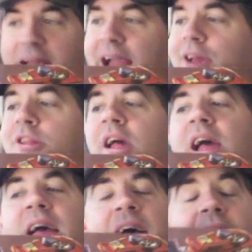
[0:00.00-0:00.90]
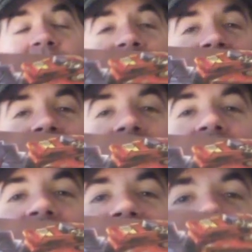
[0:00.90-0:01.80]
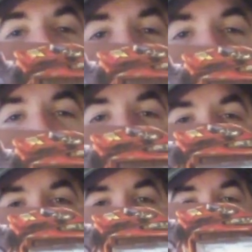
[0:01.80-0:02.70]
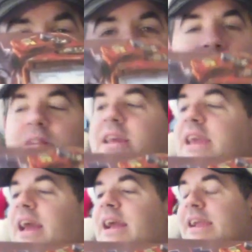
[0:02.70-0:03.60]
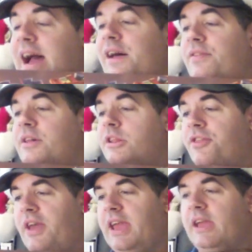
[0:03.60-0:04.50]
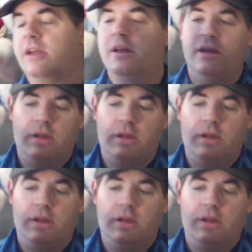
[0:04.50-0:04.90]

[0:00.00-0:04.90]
Maxx, and I literally got this thing